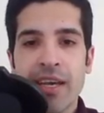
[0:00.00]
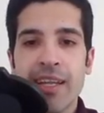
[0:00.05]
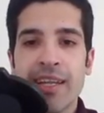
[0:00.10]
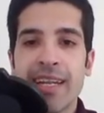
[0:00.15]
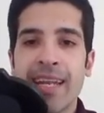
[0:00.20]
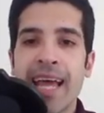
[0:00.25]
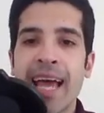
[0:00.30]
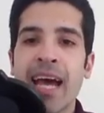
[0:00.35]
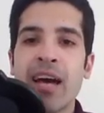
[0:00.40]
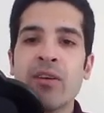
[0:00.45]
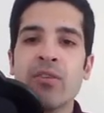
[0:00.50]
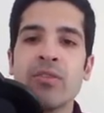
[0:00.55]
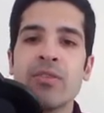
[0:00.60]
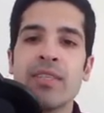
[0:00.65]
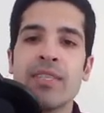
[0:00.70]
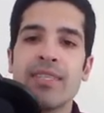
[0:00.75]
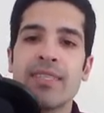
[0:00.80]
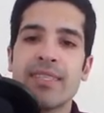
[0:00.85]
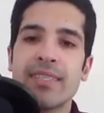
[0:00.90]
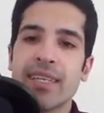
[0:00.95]
Now
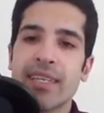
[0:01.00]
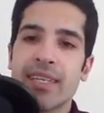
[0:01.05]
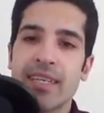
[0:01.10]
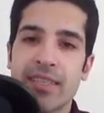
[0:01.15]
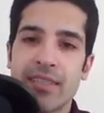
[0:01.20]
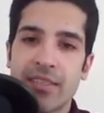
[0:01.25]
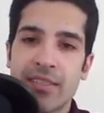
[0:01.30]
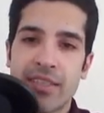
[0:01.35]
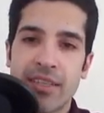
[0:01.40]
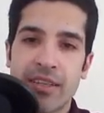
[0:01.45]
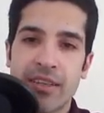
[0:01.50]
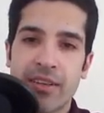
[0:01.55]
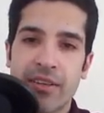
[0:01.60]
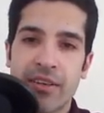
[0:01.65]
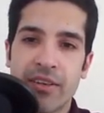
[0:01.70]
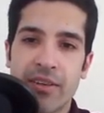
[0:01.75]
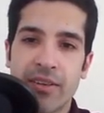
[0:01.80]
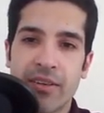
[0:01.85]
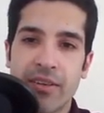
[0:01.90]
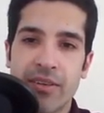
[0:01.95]
the second
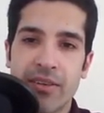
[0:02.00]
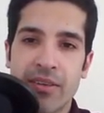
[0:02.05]
scenario.